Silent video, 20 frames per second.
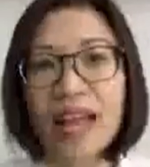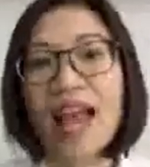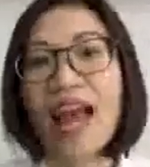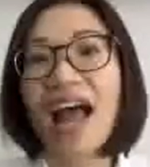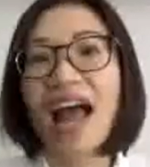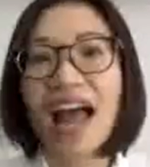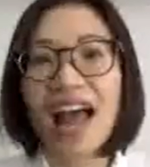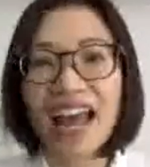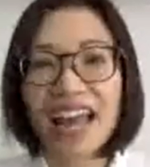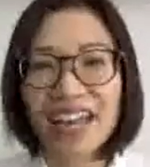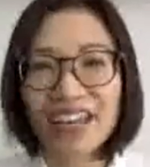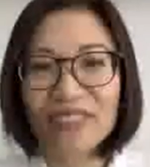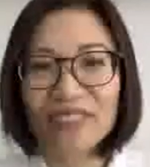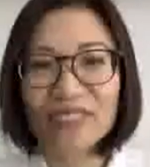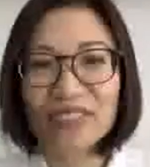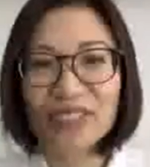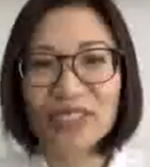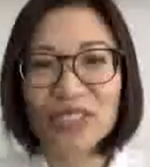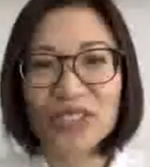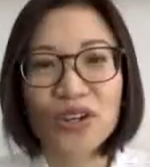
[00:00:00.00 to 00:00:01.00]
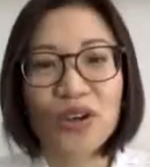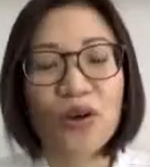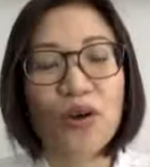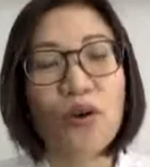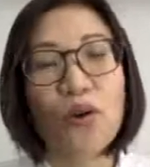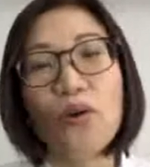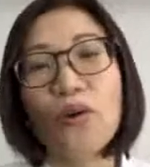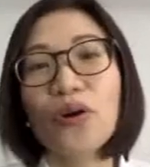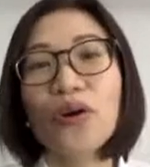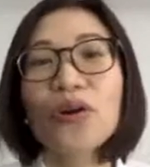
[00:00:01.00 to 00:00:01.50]
Hives
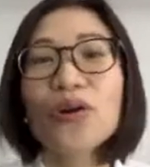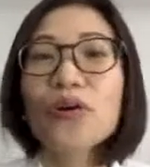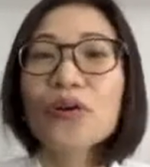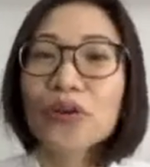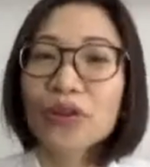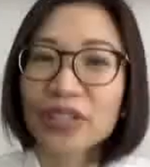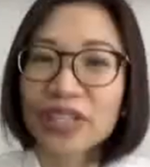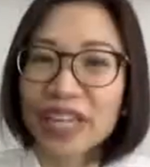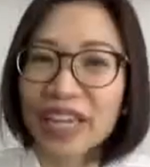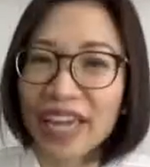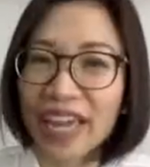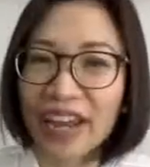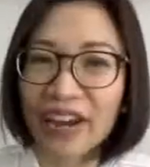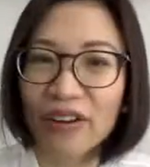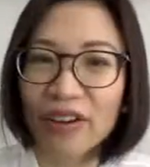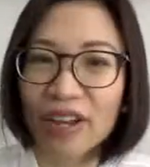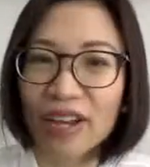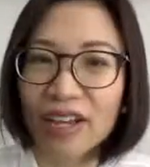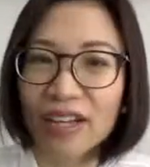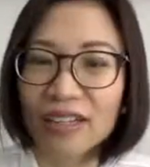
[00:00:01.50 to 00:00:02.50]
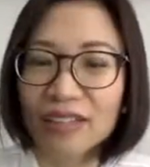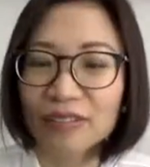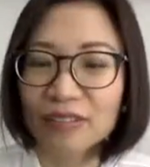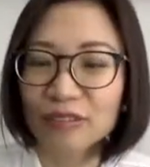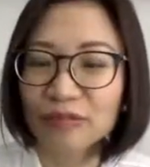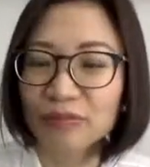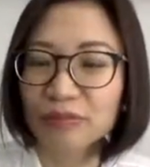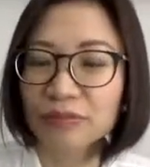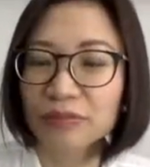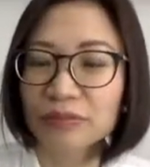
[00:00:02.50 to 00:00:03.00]
or urticaria.
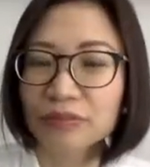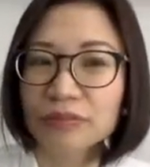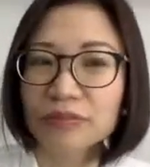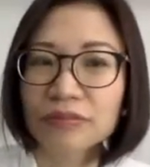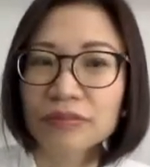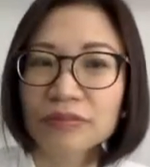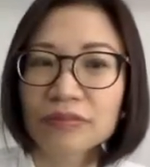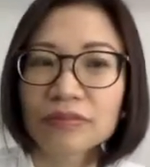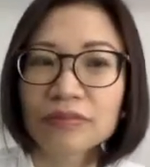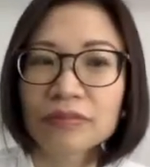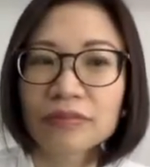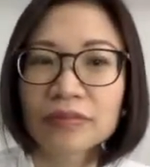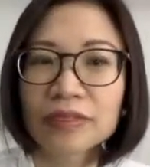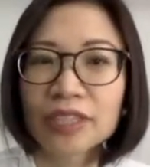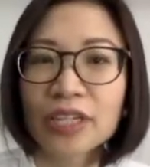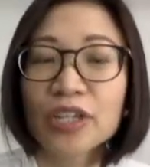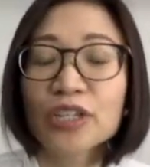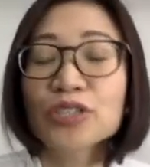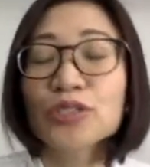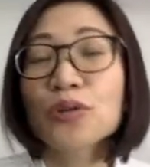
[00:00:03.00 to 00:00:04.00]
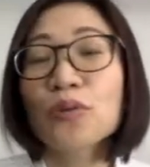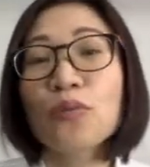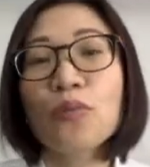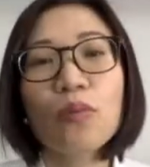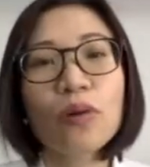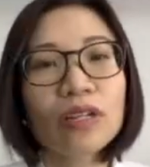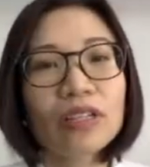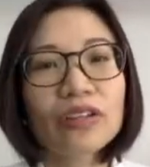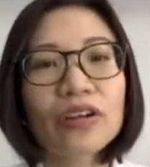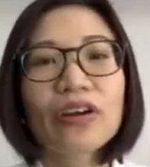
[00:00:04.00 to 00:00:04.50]
So
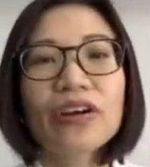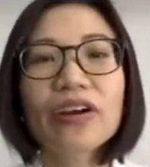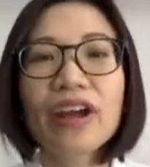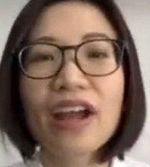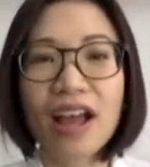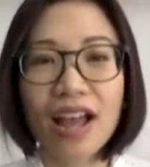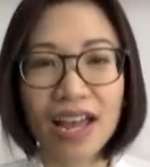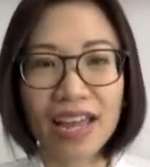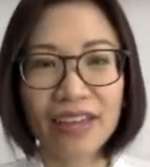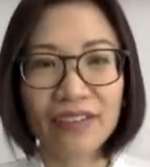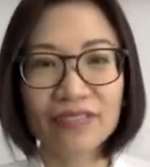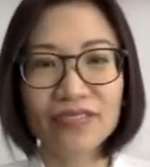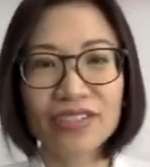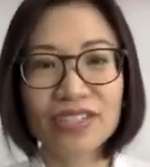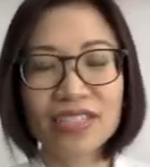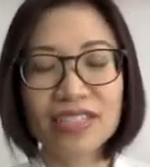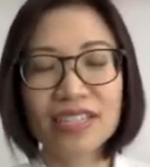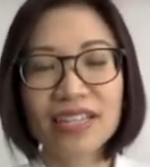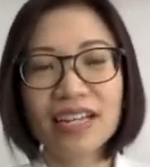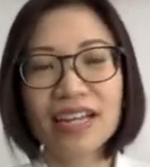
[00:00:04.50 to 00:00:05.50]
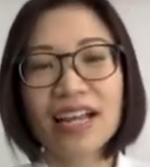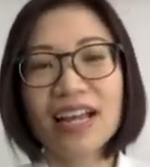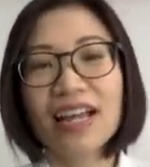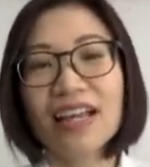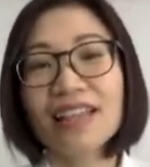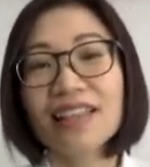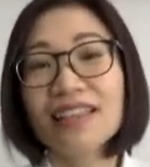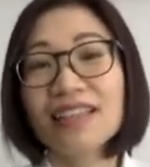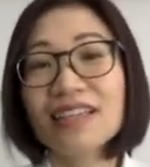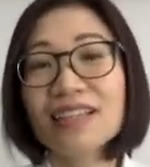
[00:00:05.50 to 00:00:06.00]
what are hives?
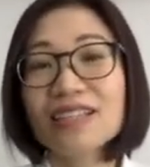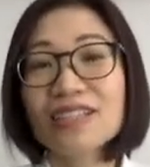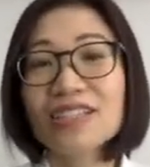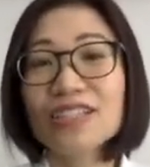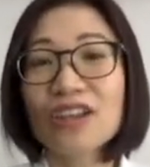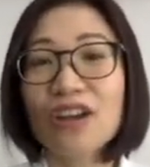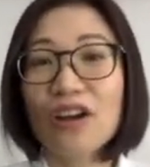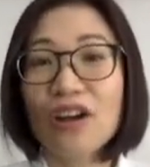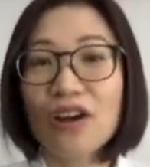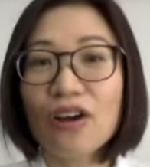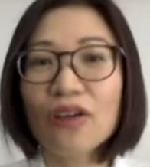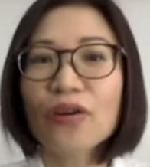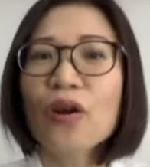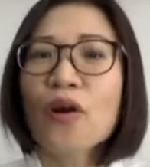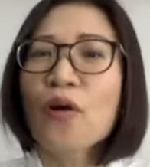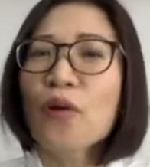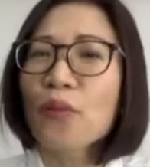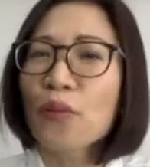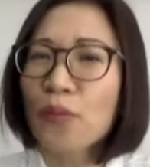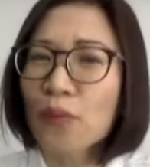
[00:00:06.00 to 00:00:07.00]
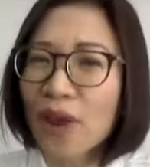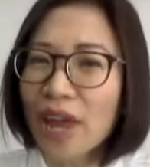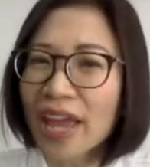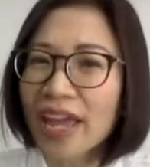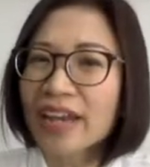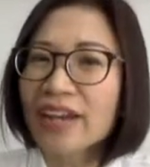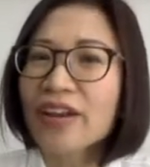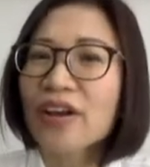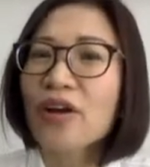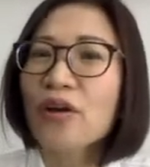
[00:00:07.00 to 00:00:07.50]
These are
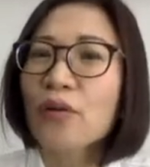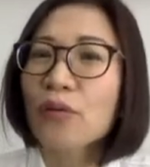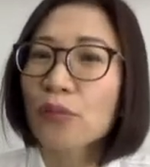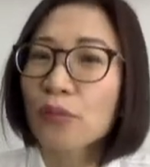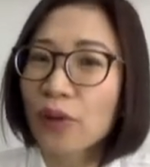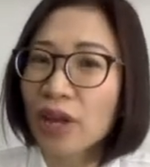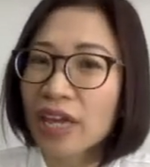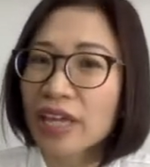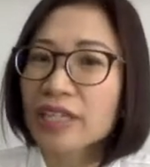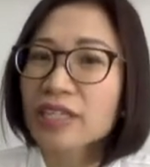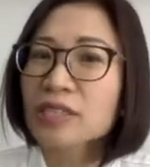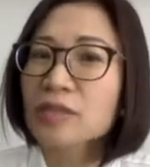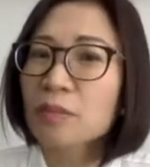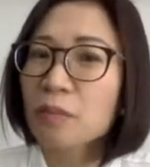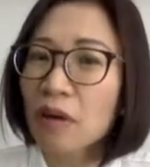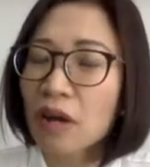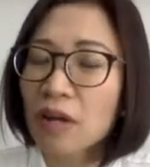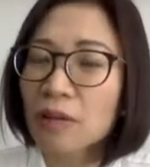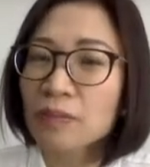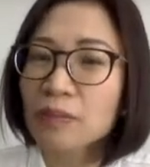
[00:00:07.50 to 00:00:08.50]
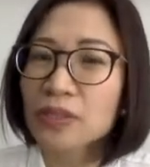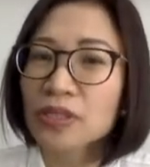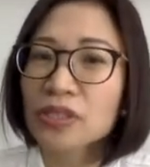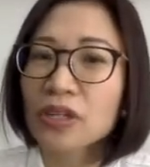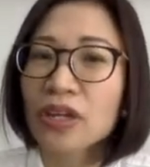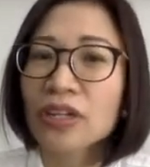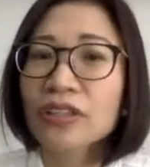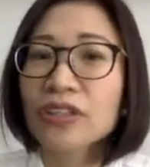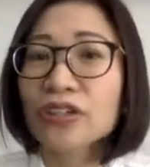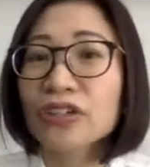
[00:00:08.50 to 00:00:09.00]
red raised bumps
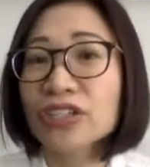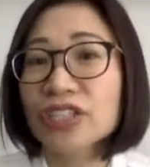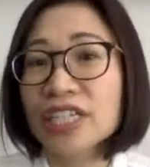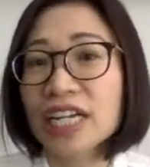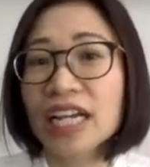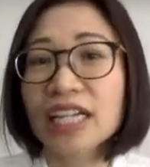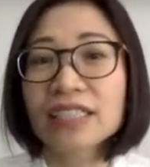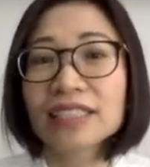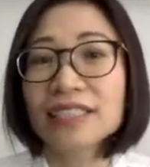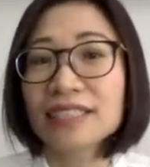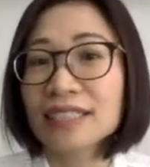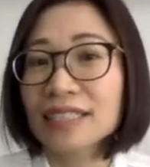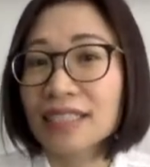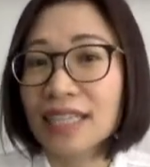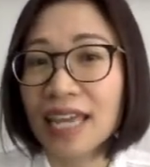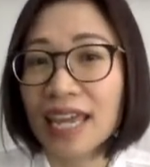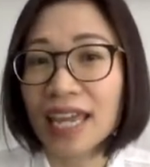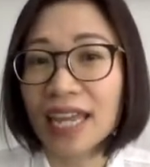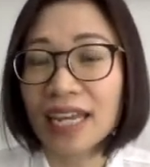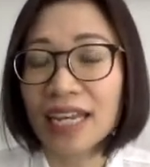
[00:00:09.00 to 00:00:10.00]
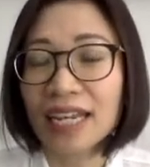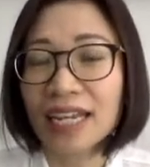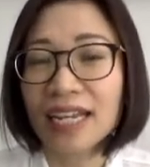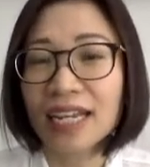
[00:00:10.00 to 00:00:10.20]
on your child's skin.